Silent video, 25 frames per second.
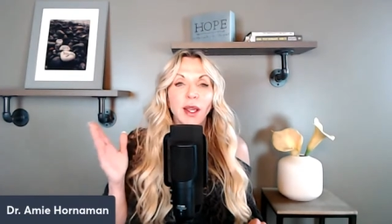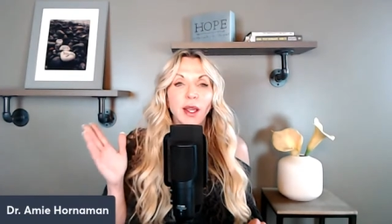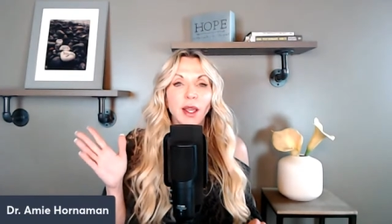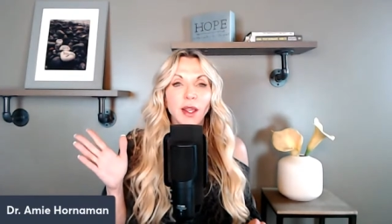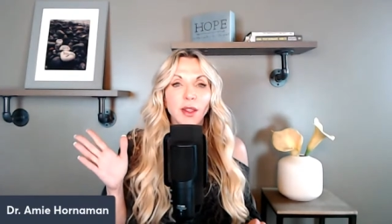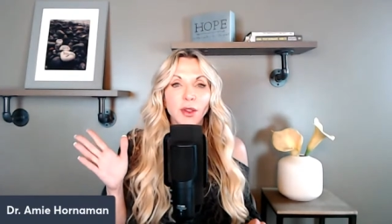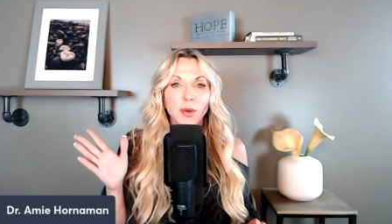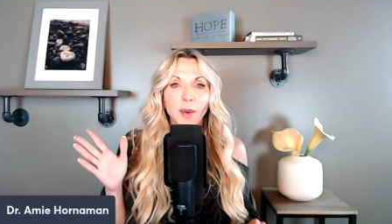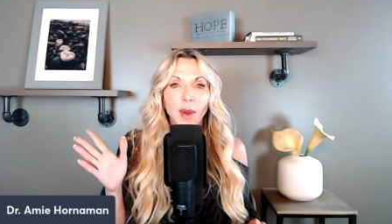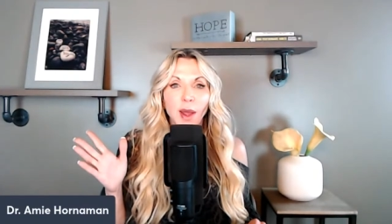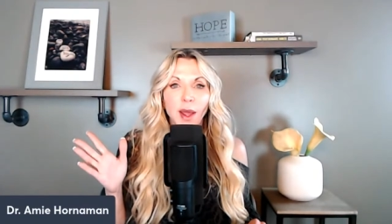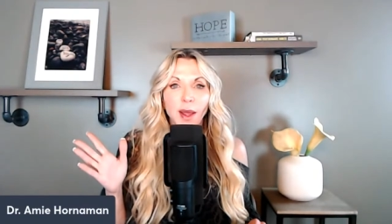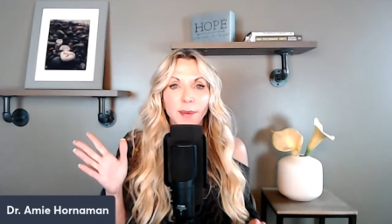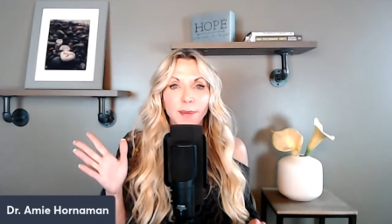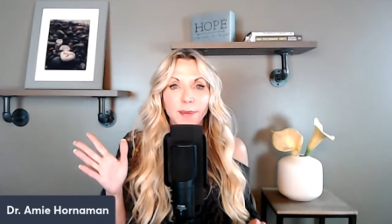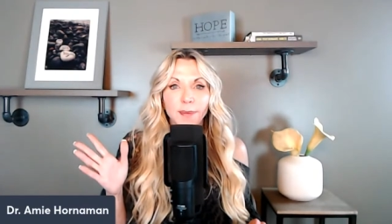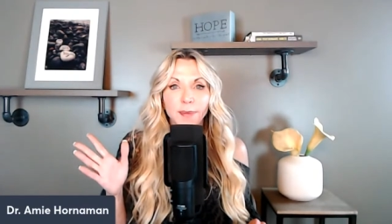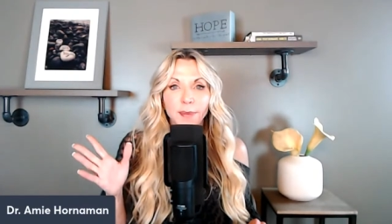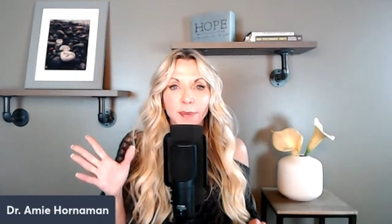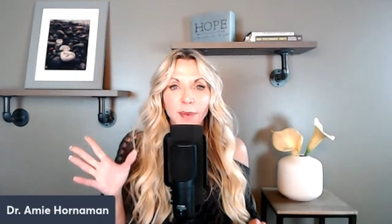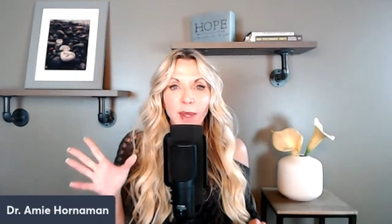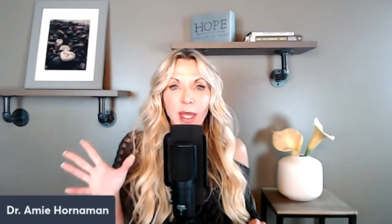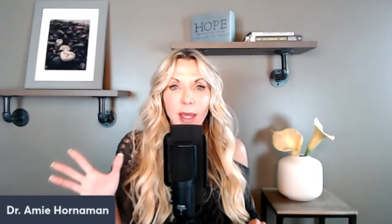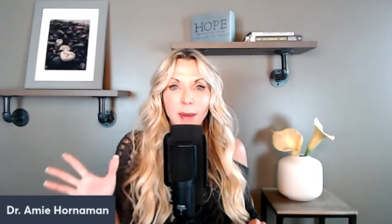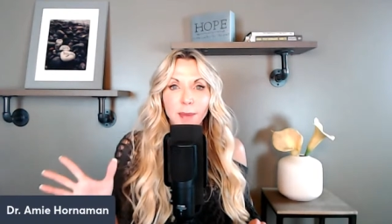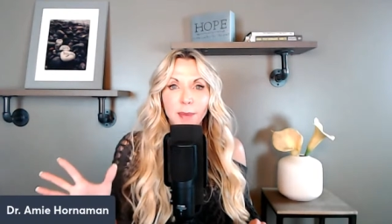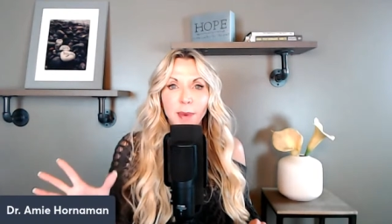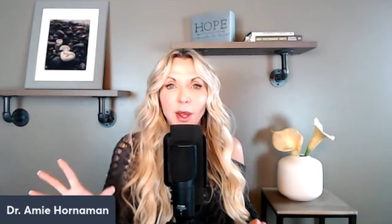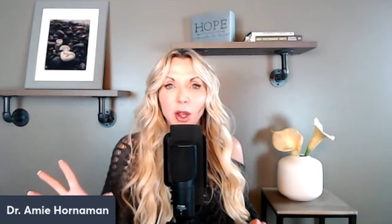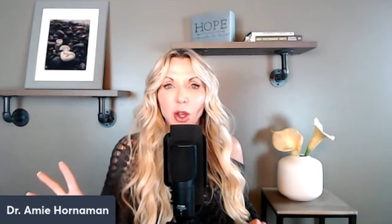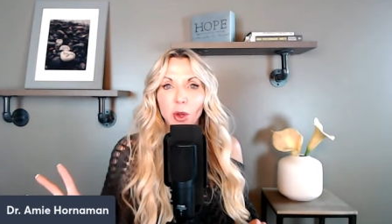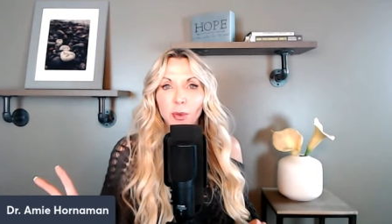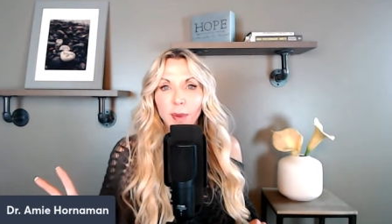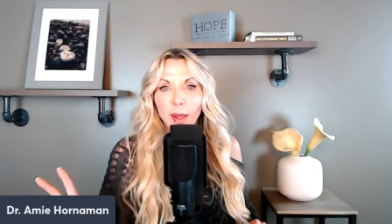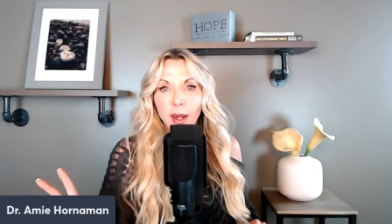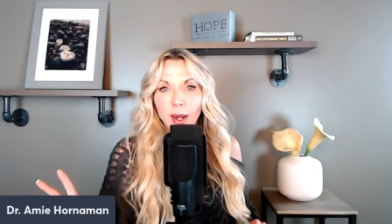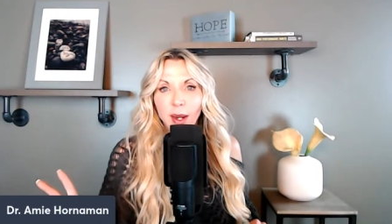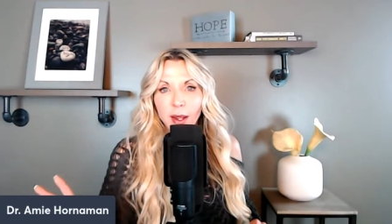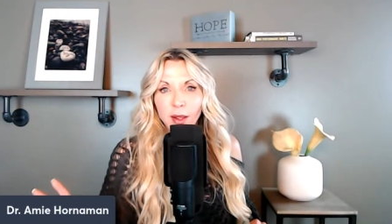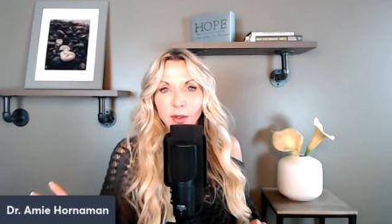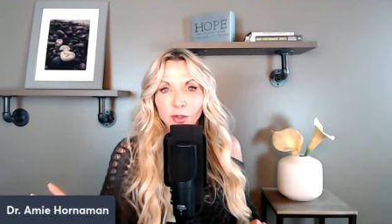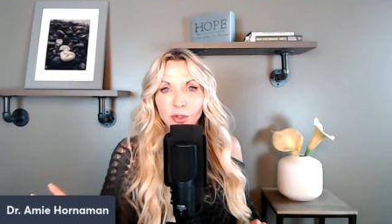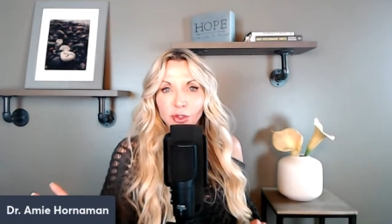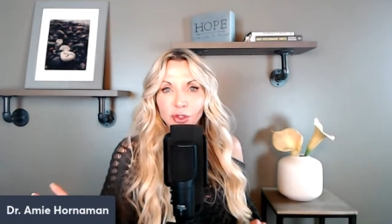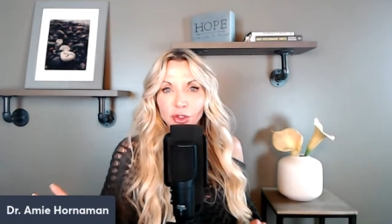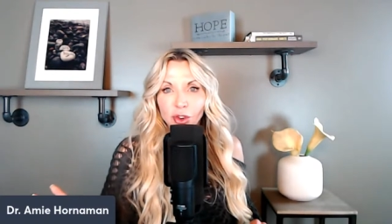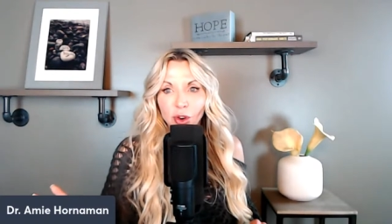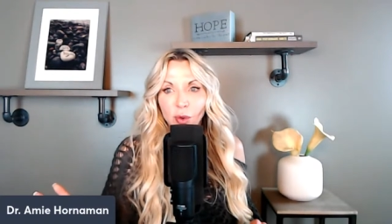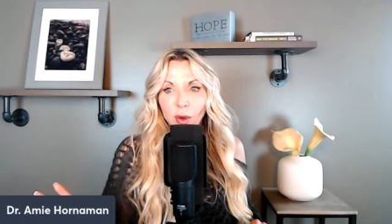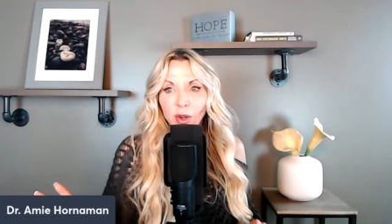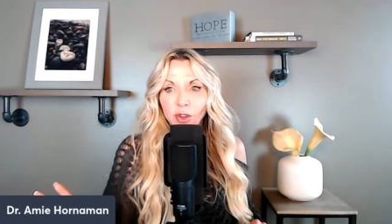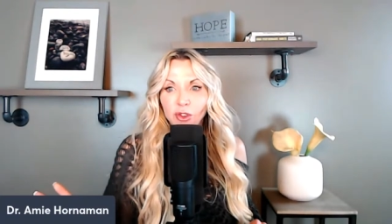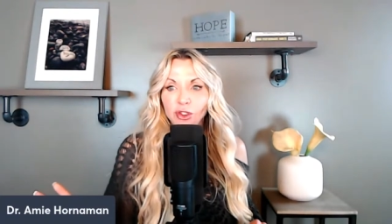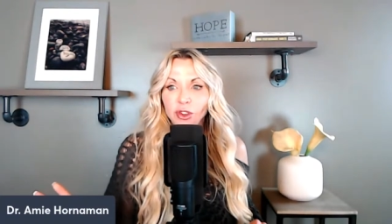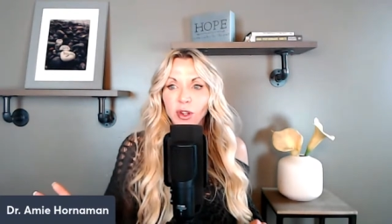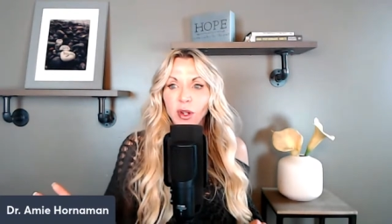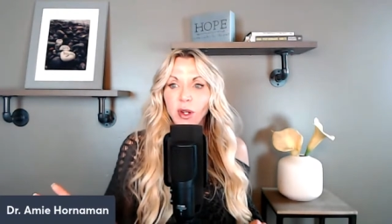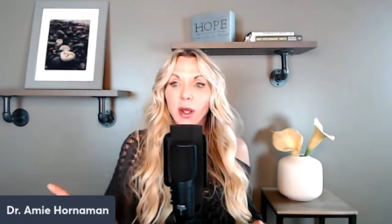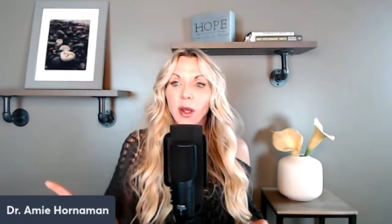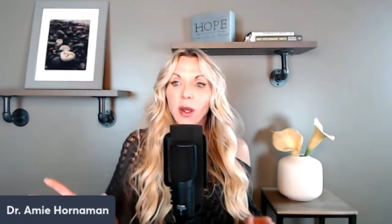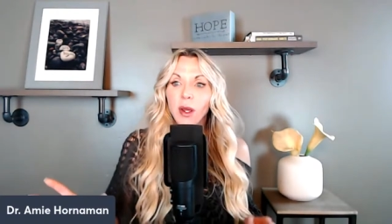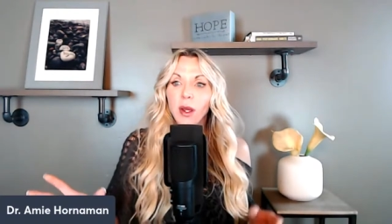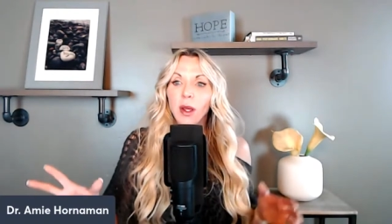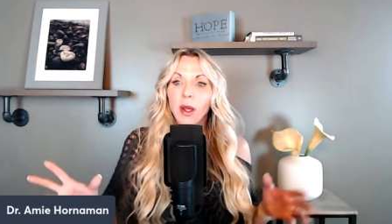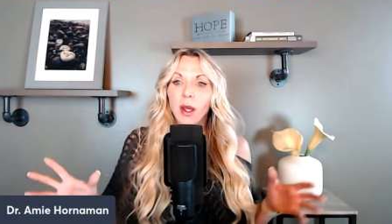either way, Cam, I hope that answers your question.